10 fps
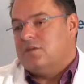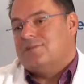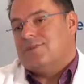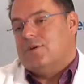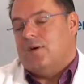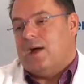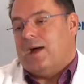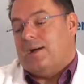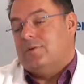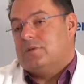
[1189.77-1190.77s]
So
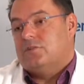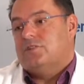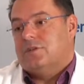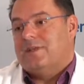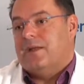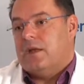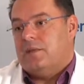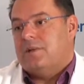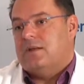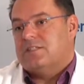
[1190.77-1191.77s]
I will consider that
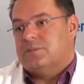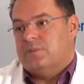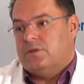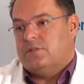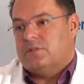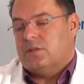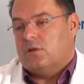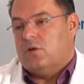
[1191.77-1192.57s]
anybody experiencing